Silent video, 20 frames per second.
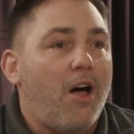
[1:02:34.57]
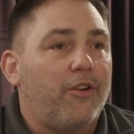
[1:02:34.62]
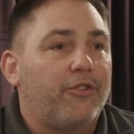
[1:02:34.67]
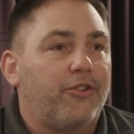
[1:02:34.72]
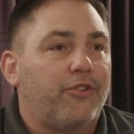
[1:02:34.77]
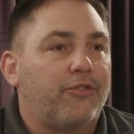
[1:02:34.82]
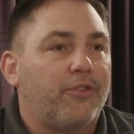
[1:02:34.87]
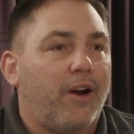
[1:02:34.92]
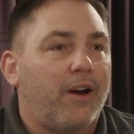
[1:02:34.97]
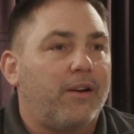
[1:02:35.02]
college,
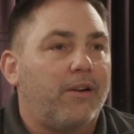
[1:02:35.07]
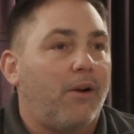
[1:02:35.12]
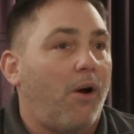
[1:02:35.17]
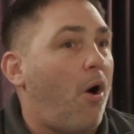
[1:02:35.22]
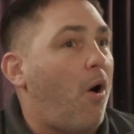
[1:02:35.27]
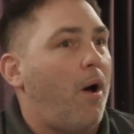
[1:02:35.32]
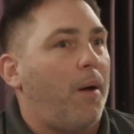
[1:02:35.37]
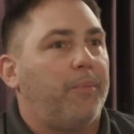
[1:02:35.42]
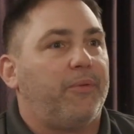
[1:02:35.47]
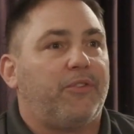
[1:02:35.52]
you're trying.
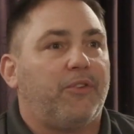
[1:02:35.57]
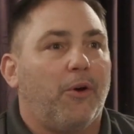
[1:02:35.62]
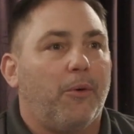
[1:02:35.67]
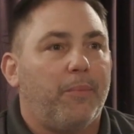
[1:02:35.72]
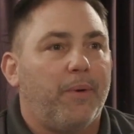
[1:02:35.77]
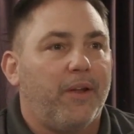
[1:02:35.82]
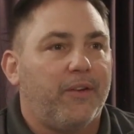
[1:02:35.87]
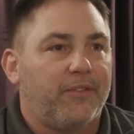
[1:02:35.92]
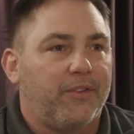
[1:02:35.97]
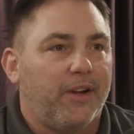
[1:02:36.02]
Oh, I'm so
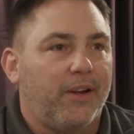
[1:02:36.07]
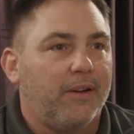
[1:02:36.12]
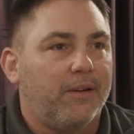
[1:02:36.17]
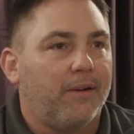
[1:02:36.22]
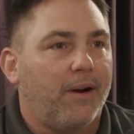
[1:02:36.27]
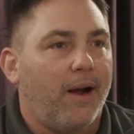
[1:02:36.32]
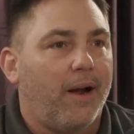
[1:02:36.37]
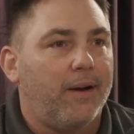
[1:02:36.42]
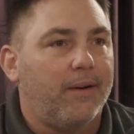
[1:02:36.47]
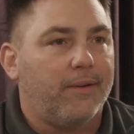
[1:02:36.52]
busy,
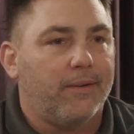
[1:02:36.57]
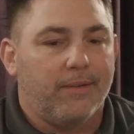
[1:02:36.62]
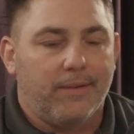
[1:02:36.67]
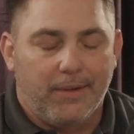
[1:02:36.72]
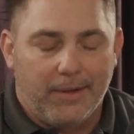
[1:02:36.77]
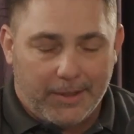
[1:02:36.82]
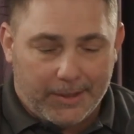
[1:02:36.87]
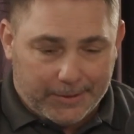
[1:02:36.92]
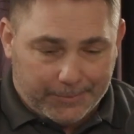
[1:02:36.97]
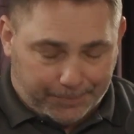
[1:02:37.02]
right? Or
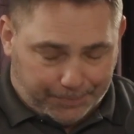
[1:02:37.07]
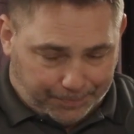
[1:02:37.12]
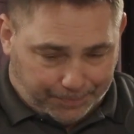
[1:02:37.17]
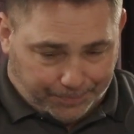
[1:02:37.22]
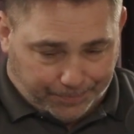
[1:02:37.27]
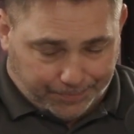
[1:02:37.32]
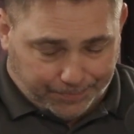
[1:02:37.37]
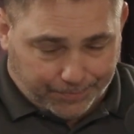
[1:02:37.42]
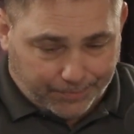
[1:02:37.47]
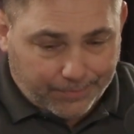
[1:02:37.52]

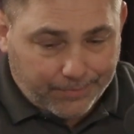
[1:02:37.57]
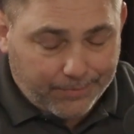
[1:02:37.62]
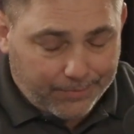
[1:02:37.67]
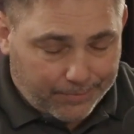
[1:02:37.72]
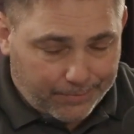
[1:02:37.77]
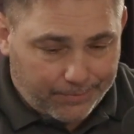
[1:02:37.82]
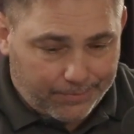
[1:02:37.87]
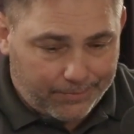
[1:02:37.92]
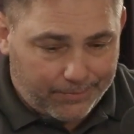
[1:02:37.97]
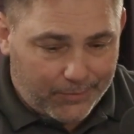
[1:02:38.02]

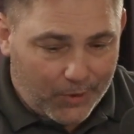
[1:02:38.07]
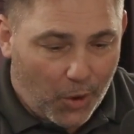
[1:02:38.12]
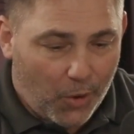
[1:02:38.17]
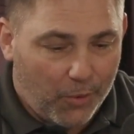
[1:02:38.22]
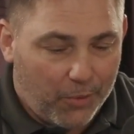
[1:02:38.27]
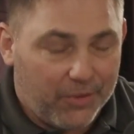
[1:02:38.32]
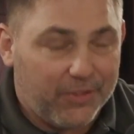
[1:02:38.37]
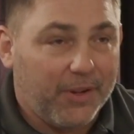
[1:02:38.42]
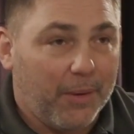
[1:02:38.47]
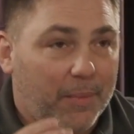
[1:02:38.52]

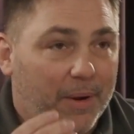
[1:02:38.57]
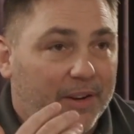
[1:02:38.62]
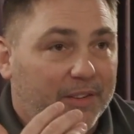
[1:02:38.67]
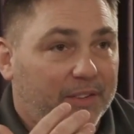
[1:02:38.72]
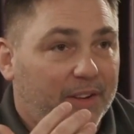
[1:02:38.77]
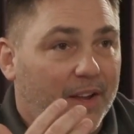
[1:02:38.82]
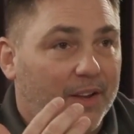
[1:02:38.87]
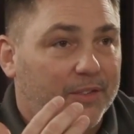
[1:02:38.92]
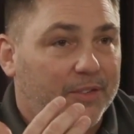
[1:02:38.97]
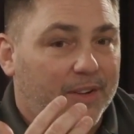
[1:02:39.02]
when somebody
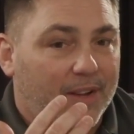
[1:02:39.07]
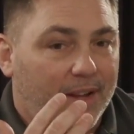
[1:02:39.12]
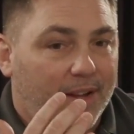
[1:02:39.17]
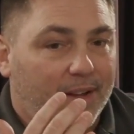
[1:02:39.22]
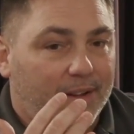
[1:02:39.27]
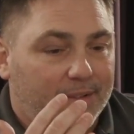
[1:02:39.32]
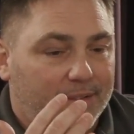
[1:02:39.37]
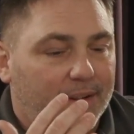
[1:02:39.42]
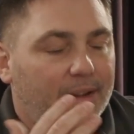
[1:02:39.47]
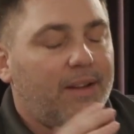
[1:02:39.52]
says,
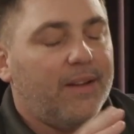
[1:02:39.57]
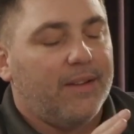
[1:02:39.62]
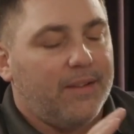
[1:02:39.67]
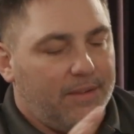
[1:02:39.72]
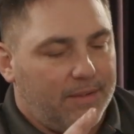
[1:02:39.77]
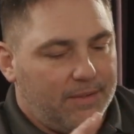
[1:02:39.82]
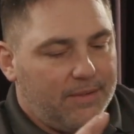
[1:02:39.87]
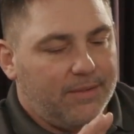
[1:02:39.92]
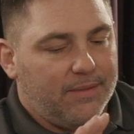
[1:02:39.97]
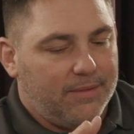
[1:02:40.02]
"Let
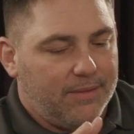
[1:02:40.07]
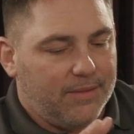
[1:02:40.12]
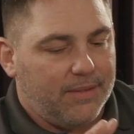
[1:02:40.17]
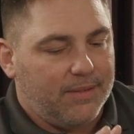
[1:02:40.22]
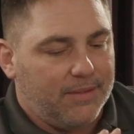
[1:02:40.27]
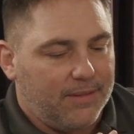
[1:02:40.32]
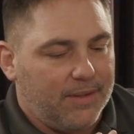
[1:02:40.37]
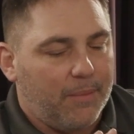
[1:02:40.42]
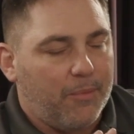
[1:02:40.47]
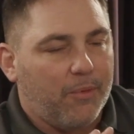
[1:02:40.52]

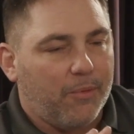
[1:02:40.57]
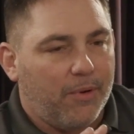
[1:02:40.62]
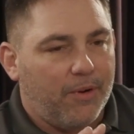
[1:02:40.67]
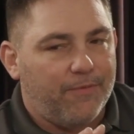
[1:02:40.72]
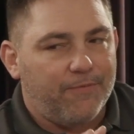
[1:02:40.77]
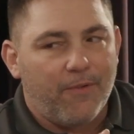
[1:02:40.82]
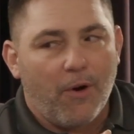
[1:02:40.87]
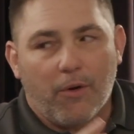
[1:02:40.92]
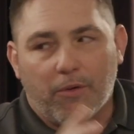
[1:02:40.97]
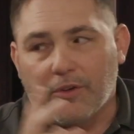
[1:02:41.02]
me
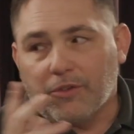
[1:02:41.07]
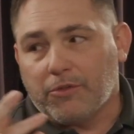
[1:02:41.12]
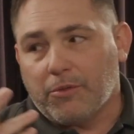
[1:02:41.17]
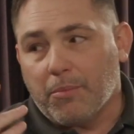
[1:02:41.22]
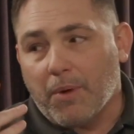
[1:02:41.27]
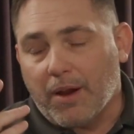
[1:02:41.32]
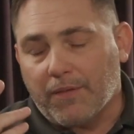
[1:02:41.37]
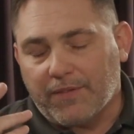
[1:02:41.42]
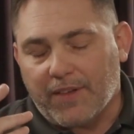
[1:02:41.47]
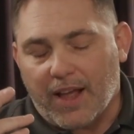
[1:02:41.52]
refocus," we
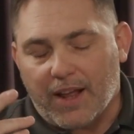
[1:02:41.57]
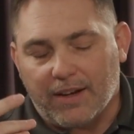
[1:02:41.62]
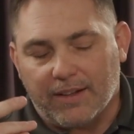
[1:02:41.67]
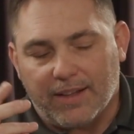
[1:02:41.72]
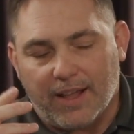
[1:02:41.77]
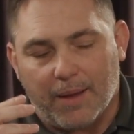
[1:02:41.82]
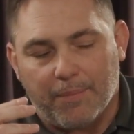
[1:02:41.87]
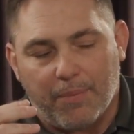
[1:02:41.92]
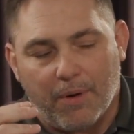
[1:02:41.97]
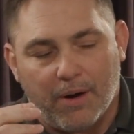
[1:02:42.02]
might have to edit
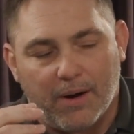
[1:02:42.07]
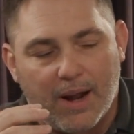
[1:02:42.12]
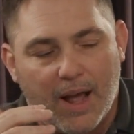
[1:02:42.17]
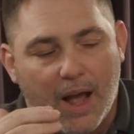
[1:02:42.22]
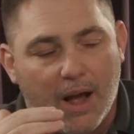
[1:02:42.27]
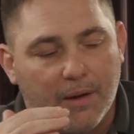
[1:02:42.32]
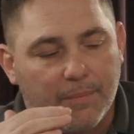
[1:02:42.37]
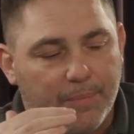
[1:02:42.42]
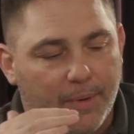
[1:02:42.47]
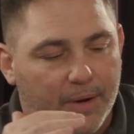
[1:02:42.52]
that part
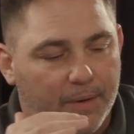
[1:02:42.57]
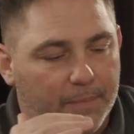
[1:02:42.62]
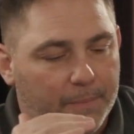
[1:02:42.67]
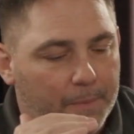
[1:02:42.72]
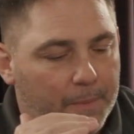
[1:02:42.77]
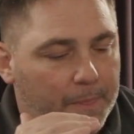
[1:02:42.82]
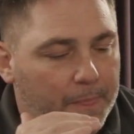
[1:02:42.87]
out. But